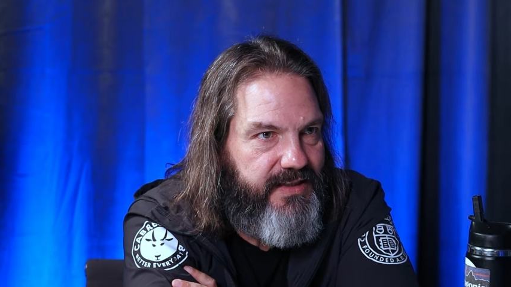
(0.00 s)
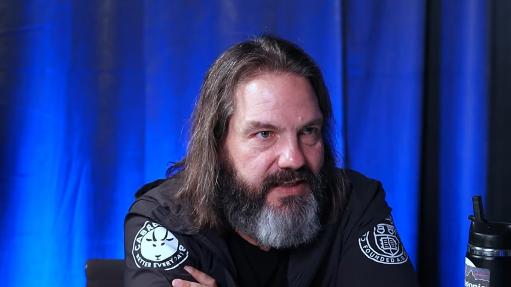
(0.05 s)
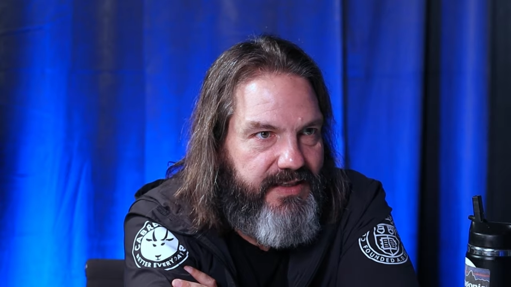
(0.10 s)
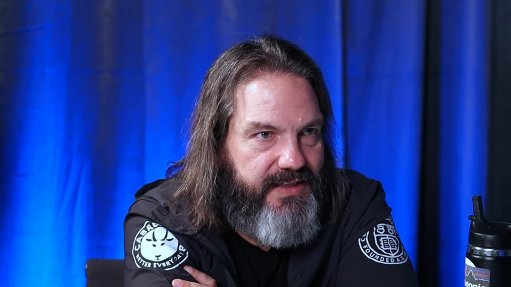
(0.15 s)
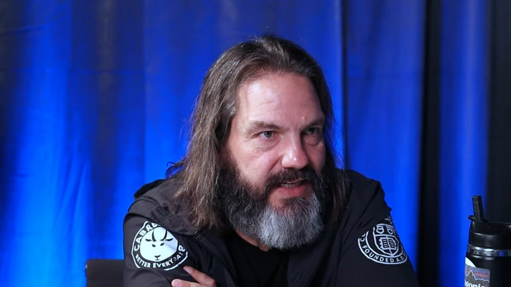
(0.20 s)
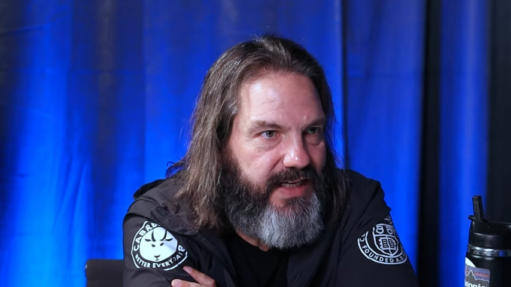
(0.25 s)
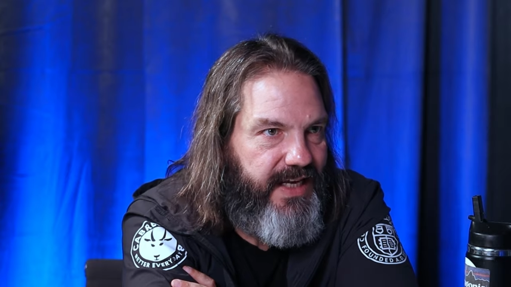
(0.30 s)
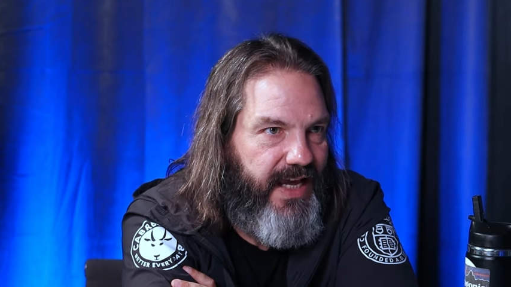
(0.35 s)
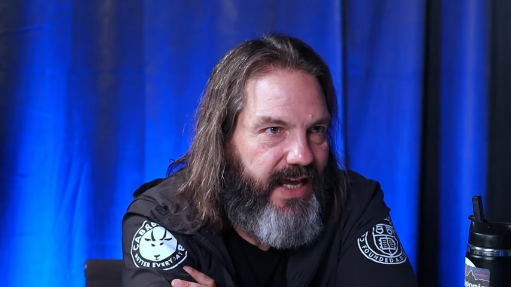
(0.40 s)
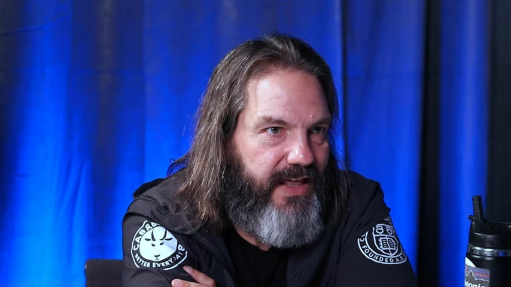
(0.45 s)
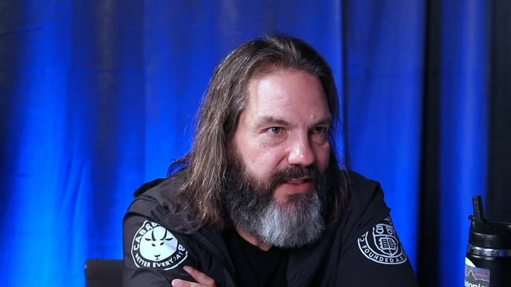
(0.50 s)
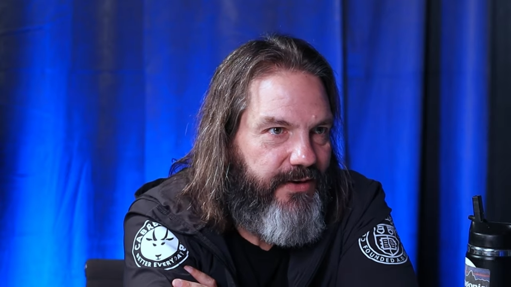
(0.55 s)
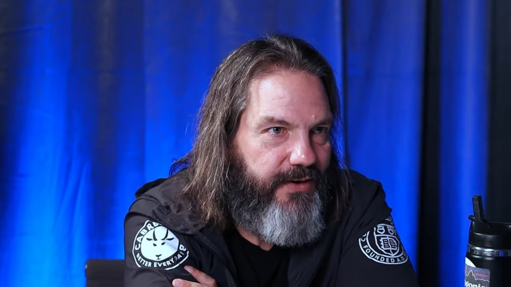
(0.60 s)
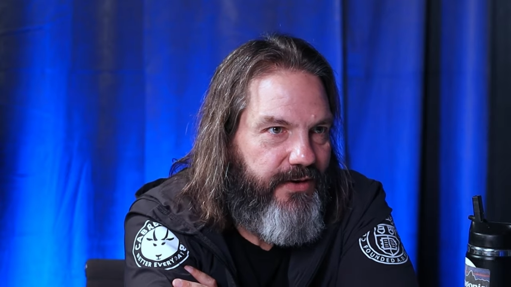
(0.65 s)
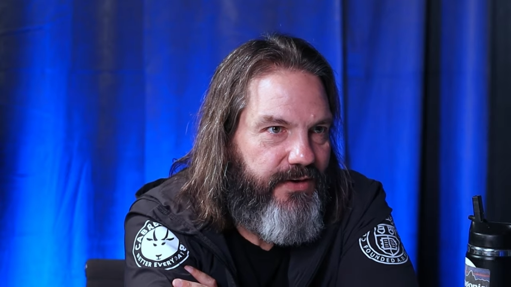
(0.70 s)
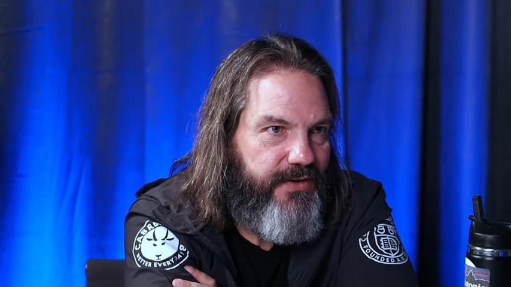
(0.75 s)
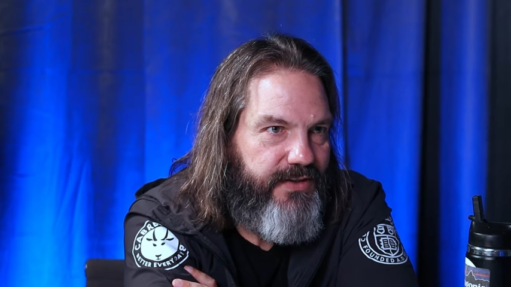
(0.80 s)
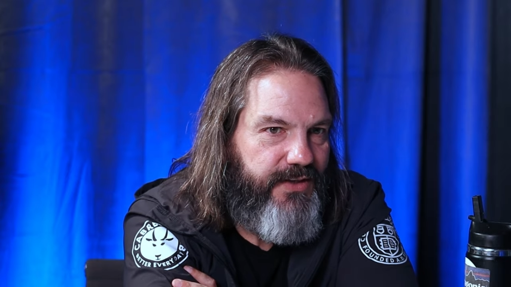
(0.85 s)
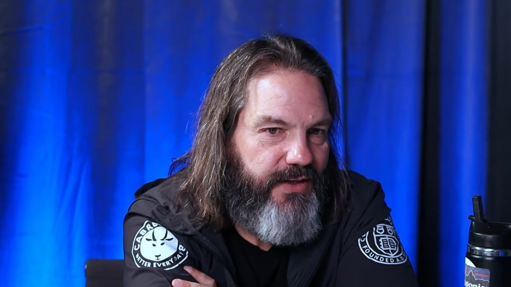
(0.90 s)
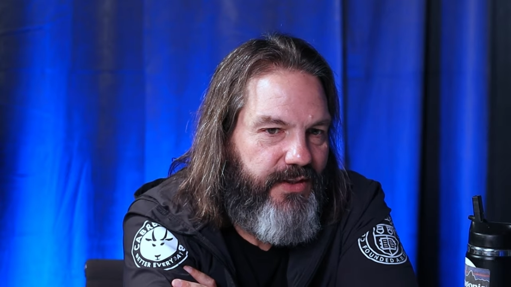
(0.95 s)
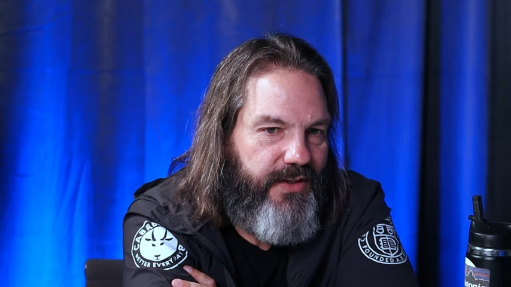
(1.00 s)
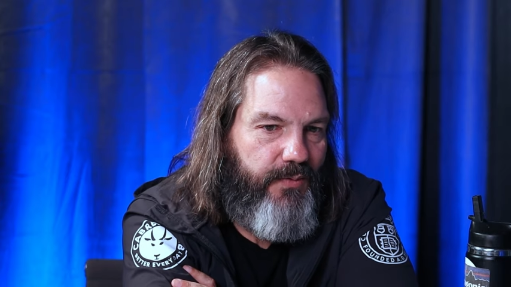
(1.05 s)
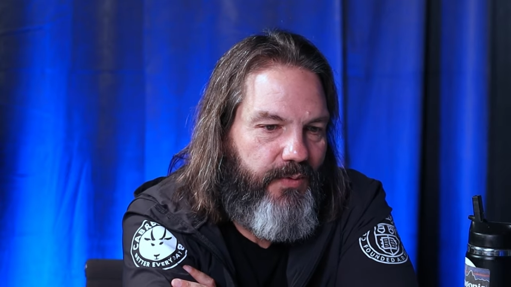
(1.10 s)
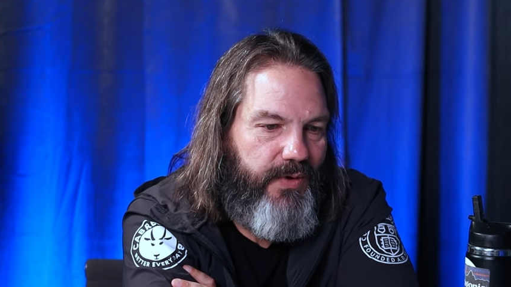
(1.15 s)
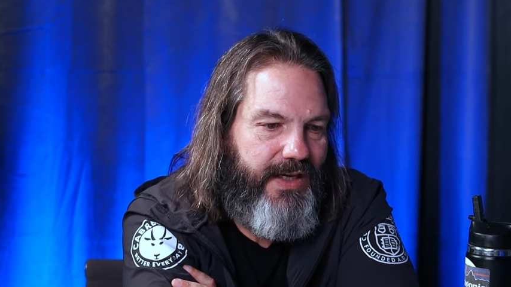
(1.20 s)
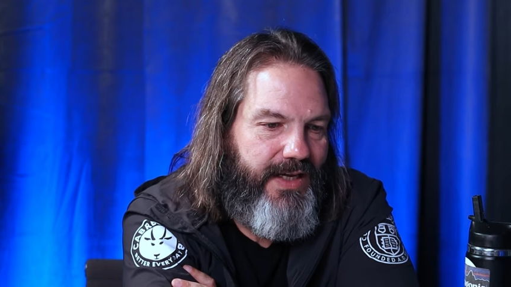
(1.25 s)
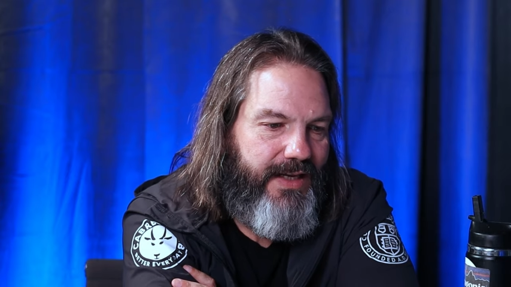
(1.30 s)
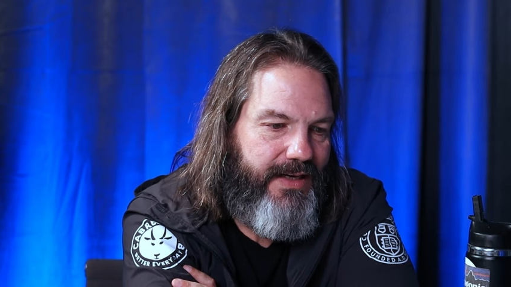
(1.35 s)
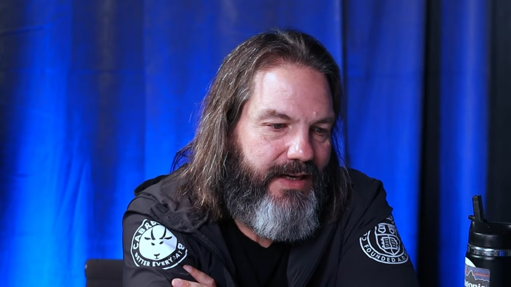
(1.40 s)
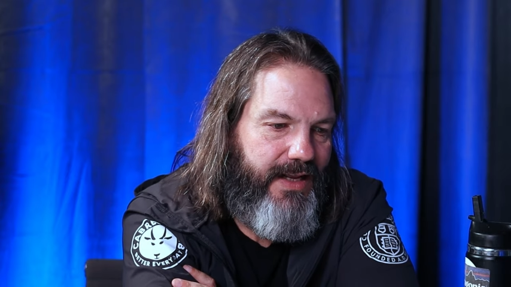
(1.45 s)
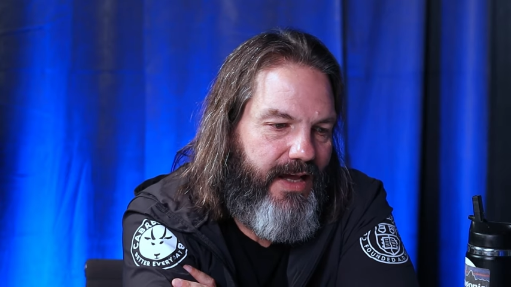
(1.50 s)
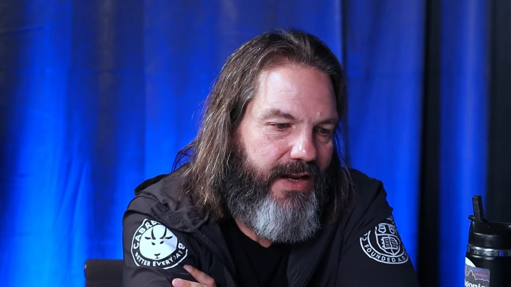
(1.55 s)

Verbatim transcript: together so that we can